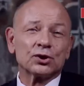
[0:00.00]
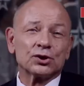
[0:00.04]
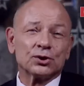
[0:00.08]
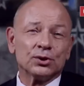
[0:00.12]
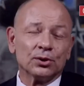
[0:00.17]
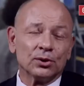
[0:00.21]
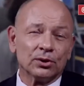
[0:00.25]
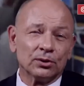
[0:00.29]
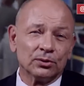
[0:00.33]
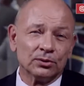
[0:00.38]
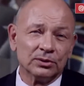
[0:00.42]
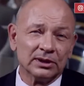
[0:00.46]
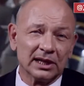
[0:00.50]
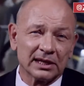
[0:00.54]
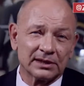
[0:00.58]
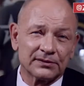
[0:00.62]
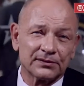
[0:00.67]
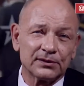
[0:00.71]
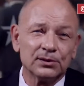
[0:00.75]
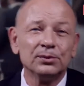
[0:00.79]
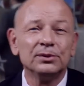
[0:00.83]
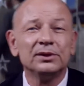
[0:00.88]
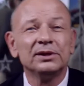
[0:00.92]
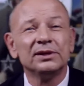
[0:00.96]
Public
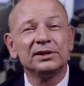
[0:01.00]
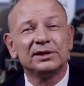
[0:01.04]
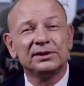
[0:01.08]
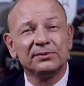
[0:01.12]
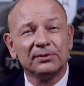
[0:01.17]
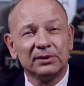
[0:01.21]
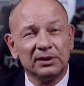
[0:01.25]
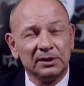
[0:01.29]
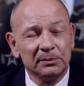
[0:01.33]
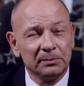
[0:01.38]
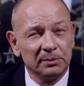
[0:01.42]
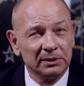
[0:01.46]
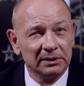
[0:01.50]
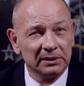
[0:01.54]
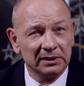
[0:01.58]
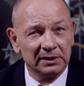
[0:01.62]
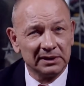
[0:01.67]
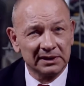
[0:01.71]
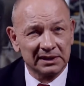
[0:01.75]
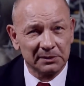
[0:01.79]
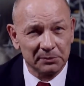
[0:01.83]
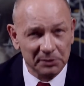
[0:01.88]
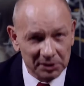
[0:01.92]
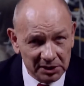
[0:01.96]
Relations of Sovelmash,
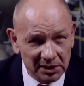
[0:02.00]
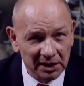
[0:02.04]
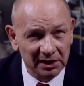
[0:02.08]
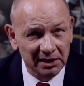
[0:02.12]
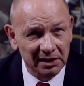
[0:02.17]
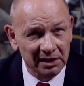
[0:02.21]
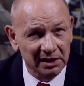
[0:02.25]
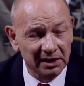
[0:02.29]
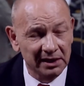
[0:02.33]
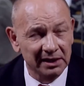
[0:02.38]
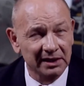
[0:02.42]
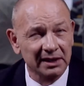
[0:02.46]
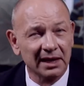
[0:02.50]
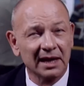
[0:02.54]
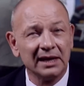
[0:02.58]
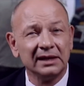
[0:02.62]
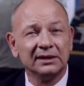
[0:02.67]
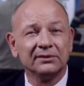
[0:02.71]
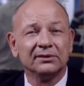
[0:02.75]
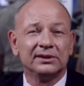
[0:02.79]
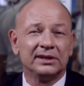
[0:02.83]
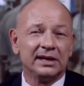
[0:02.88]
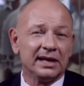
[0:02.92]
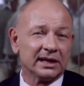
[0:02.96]
Alexander Sudarev,
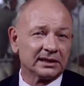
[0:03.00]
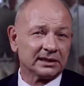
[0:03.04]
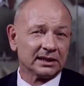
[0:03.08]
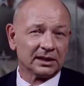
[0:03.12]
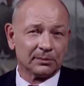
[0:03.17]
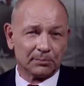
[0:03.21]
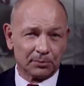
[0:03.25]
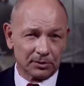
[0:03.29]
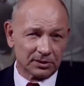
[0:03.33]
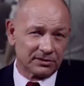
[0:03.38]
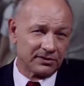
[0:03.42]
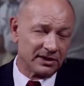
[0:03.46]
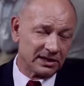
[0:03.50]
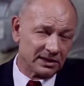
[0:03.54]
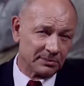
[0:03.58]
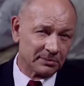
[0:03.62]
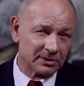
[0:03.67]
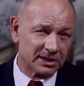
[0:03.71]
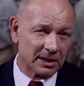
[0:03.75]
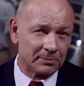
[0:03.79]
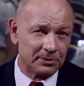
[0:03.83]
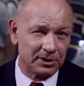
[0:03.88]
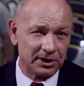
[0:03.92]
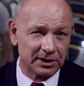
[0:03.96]
today with us in our
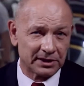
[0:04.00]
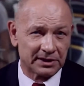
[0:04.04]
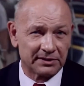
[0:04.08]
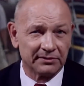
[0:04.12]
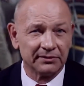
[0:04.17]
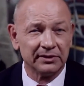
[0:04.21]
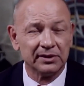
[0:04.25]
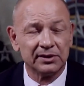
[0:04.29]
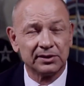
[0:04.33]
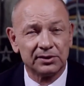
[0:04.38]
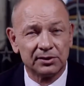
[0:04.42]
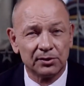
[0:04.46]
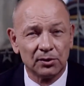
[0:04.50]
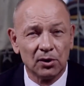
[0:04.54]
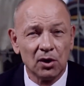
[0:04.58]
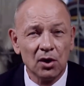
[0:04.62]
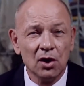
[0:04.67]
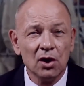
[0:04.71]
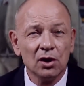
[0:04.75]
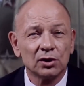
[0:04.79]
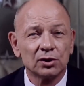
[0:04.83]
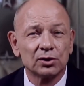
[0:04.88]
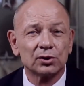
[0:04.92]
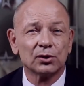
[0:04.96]
studio.
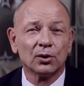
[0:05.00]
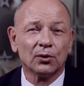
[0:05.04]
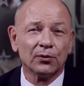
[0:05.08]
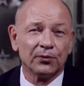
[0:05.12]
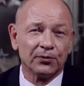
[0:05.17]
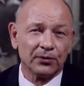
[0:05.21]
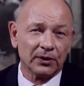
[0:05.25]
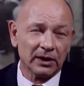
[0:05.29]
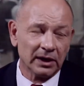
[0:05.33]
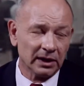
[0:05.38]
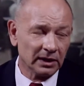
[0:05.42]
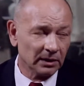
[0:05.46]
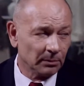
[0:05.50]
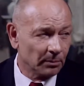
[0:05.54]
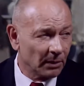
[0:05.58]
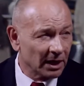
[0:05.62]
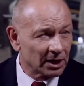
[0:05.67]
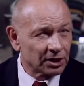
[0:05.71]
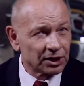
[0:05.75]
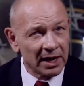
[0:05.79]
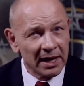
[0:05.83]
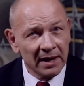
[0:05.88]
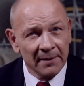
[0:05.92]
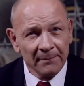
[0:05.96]
As for
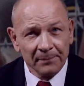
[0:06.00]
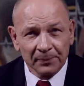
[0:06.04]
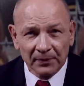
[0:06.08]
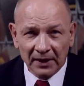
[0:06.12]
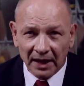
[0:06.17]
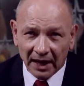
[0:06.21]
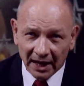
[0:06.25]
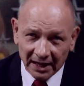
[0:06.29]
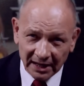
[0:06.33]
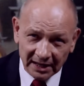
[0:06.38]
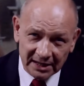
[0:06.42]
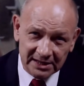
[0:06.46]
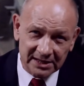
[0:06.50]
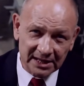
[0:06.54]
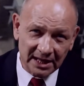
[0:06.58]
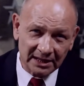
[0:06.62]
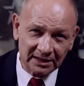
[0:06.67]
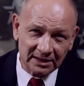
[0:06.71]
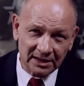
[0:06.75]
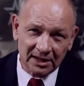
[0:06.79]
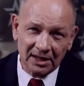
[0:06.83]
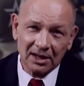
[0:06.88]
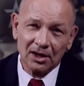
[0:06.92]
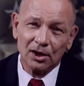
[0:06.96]
what is happening at the
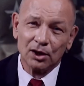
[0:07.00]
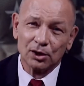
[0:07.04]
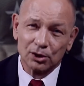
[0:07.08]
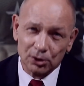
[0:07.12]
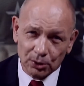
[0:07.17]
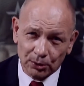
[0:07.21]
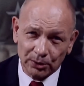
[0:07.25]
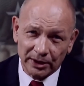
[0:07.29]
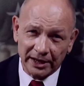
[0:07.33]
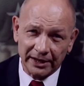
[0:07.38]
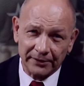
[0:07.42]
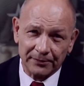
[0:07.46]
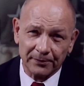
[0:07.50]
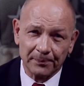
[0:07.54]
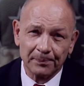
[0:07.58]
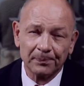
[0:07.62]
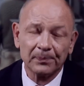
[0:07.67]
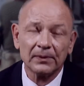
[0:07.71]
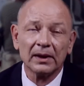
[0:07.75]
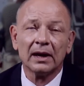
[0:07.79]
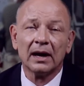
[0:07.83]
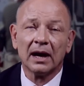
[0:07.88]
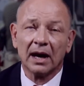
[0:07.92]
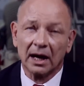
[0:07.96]
forum
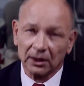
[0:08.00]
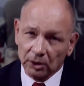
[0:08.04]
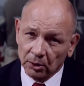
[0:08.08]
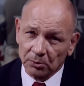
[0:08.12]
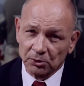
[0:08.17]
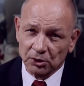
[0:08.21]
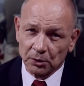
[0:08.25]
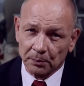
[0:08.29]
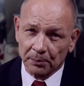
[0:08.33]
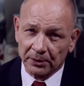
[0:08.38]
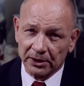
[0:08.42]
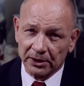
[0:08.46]
Army-22,